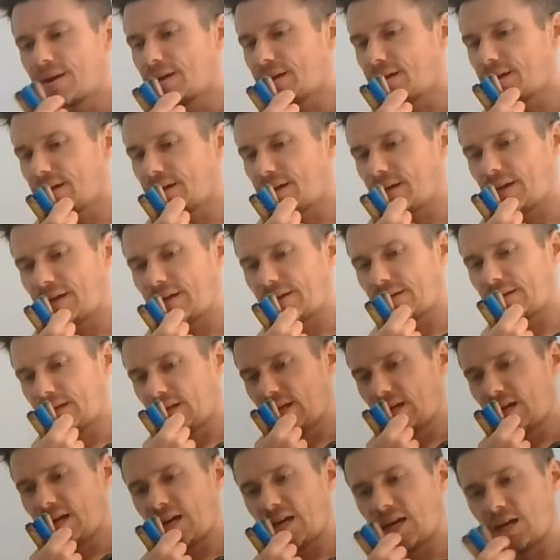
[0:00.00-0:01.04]
And
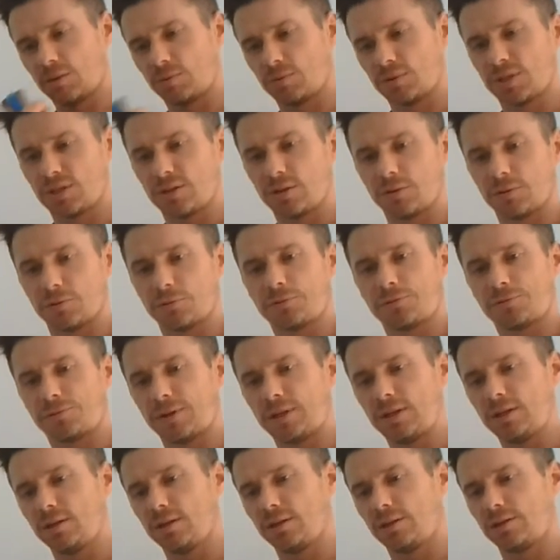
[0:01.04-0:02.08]
it was the
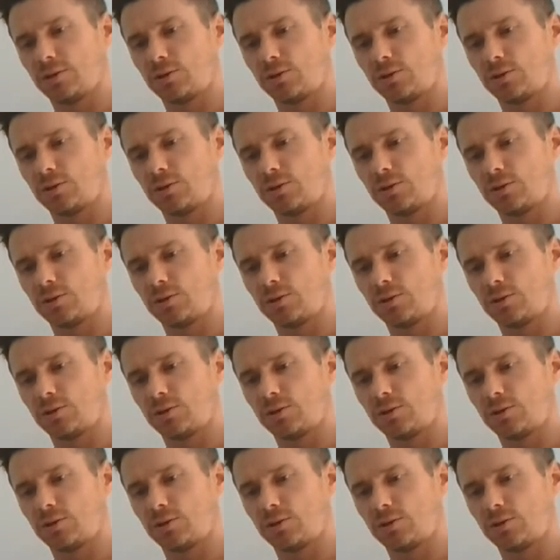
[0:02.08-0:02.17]
field,